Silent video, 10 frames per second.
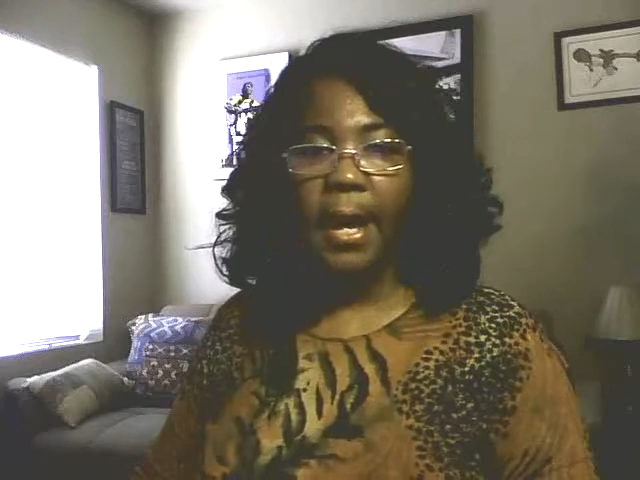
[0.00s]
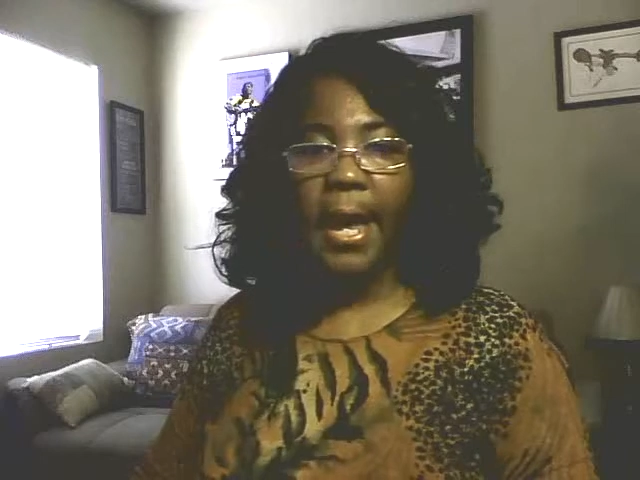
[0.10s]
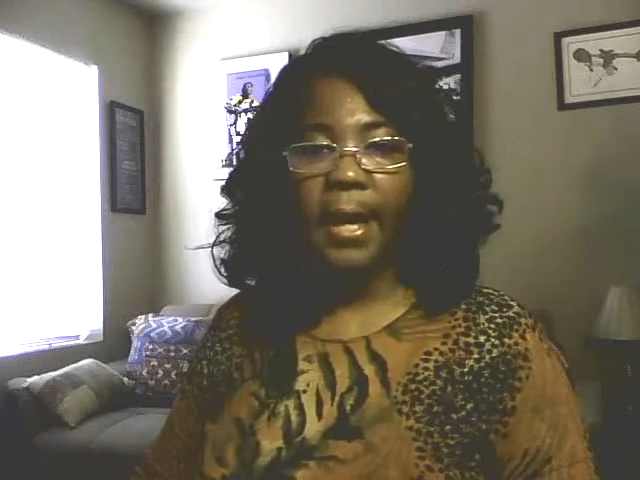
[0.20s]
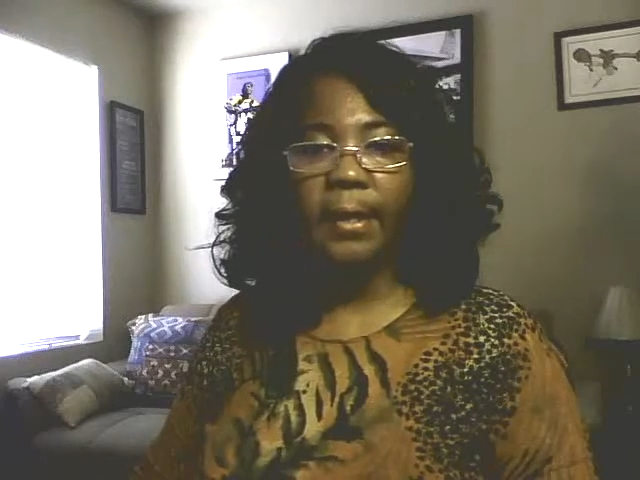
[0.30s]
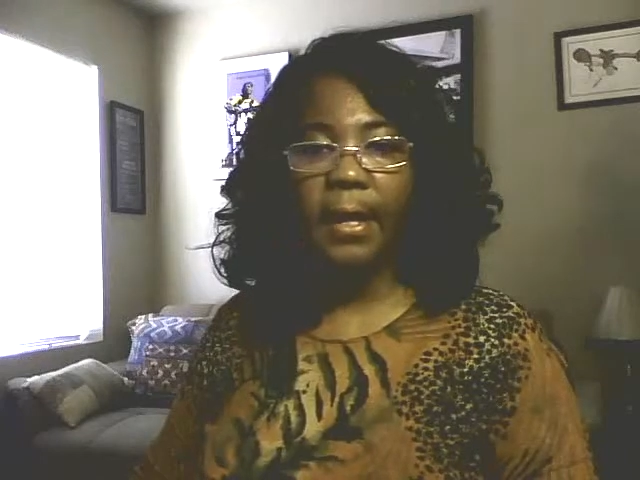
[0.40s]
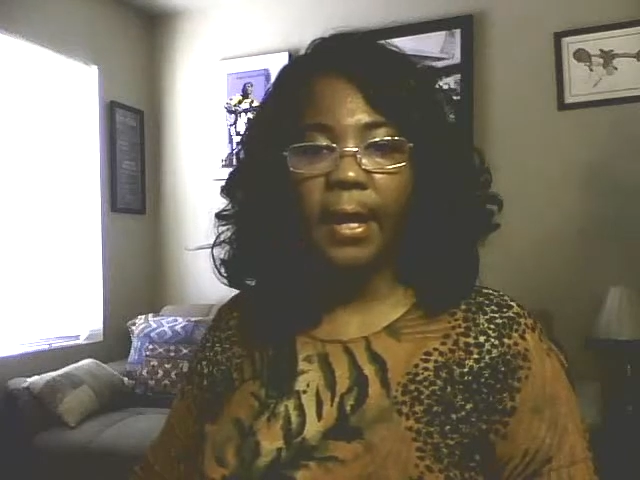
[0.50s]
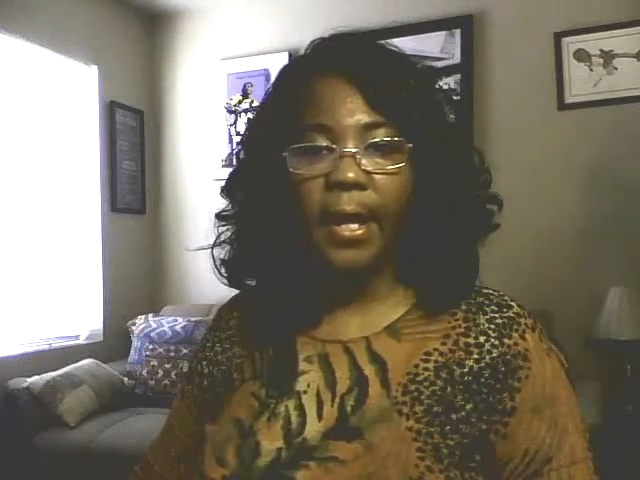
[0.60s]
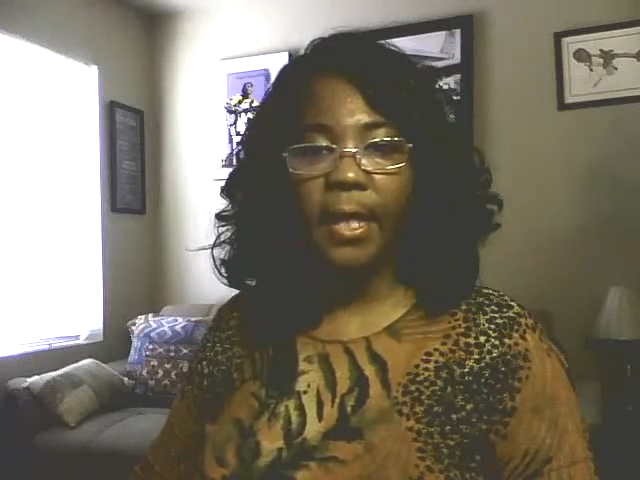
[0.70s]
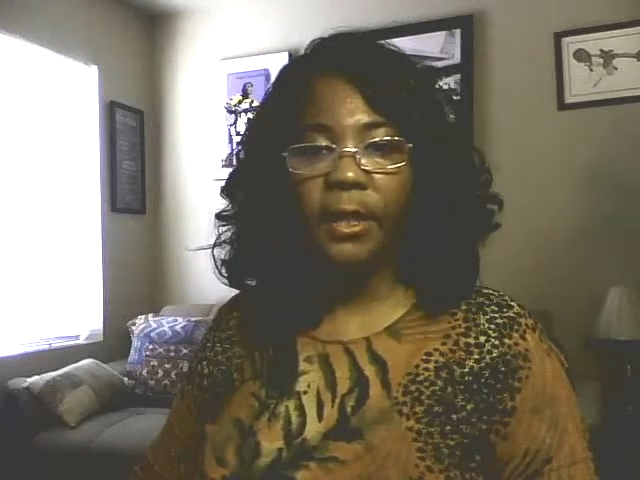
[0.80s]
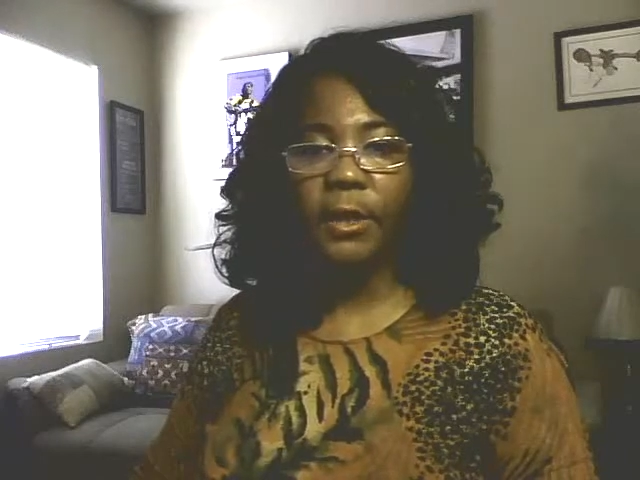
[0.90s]
And
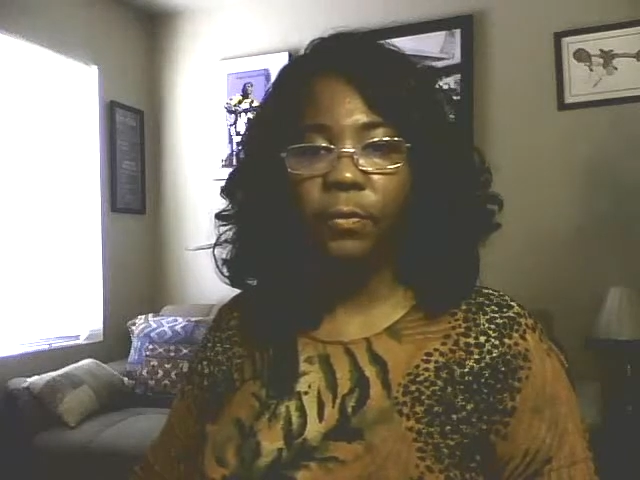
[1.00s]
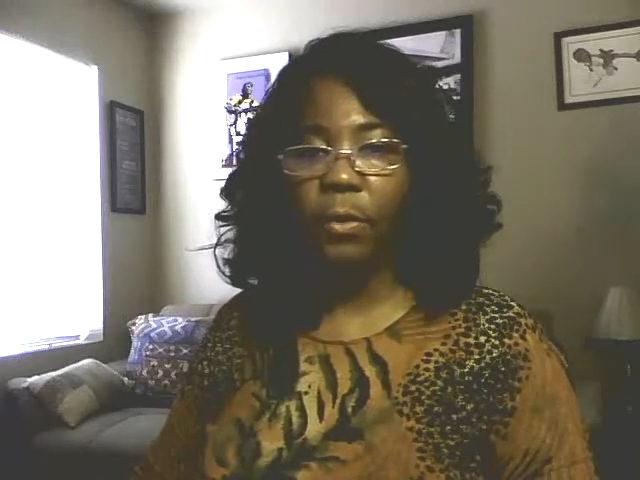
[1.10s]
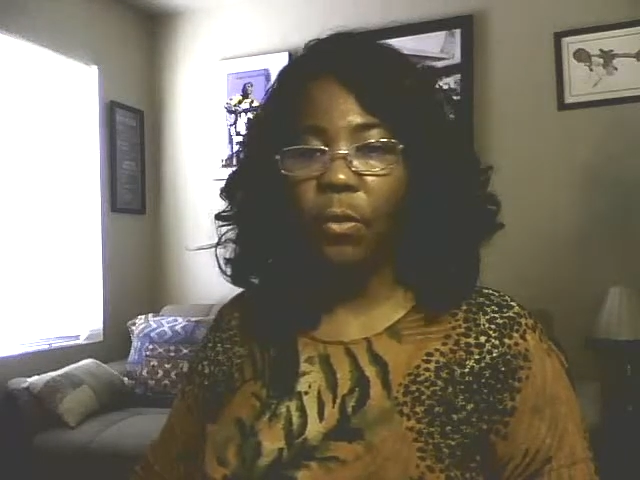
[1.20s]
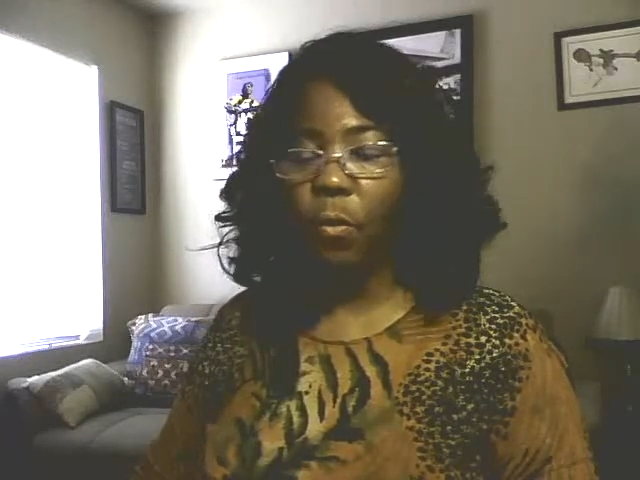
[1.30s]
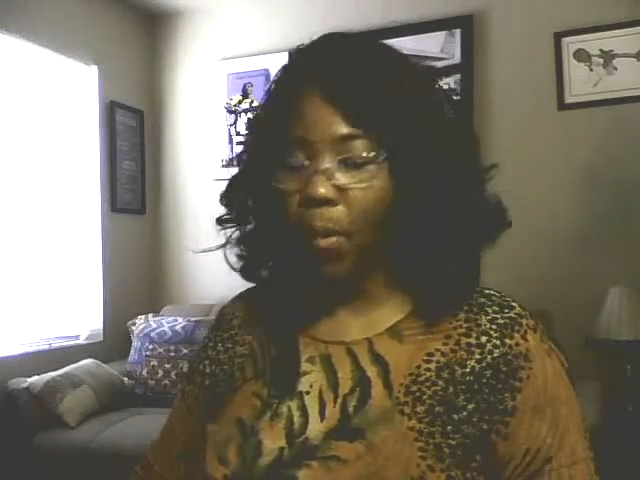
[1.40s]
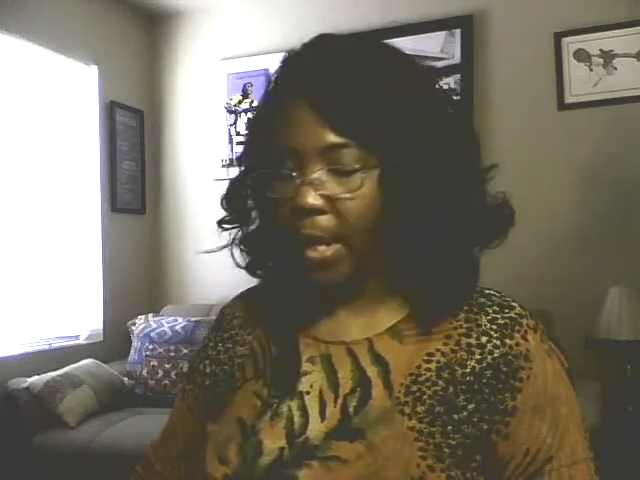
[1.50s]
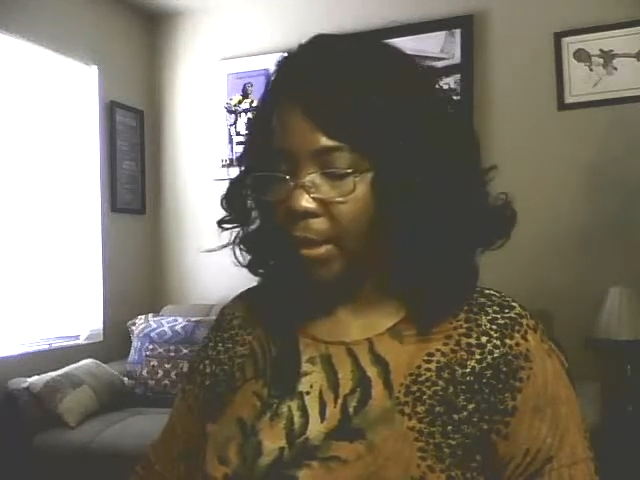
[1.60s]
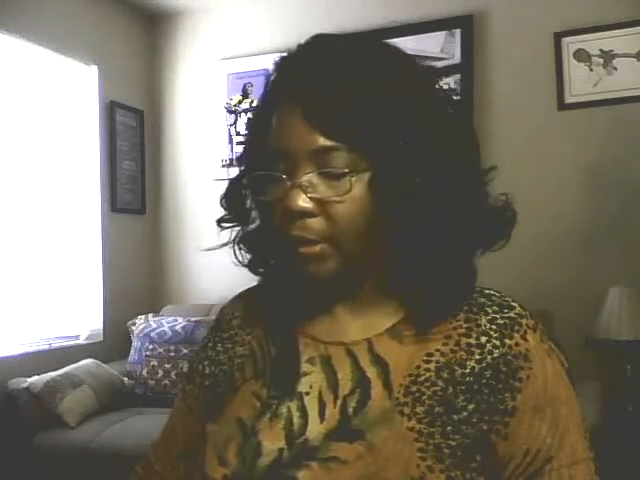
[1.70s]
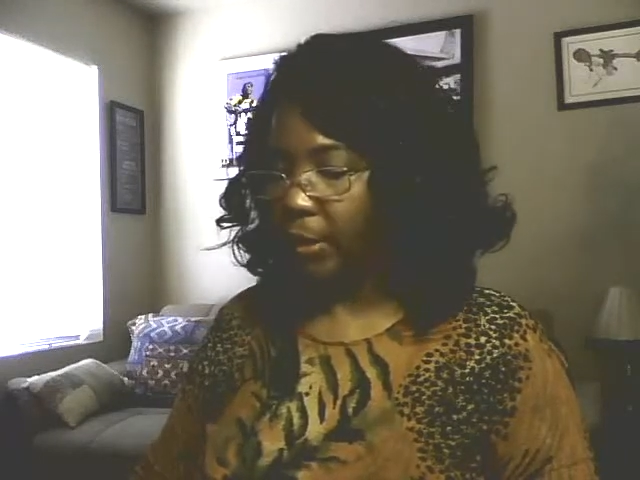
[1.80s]
as for where